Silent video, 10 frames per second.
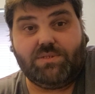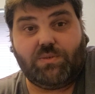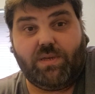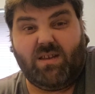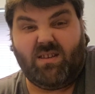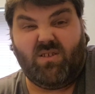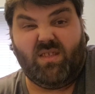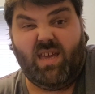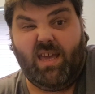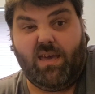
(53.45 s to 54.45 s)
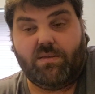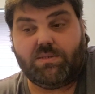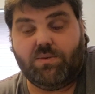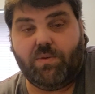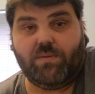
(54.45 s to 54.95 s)
So we kind of got the hit.
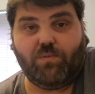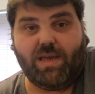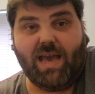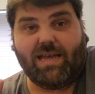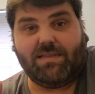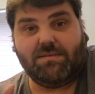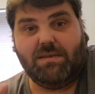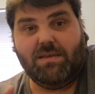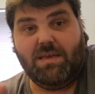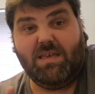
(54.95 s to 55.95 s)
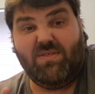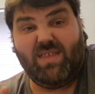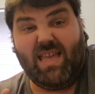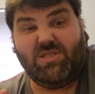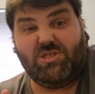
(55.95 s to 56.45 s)
So we had
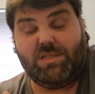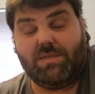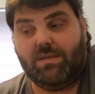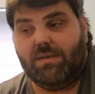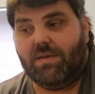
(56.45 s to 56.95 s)
the engine.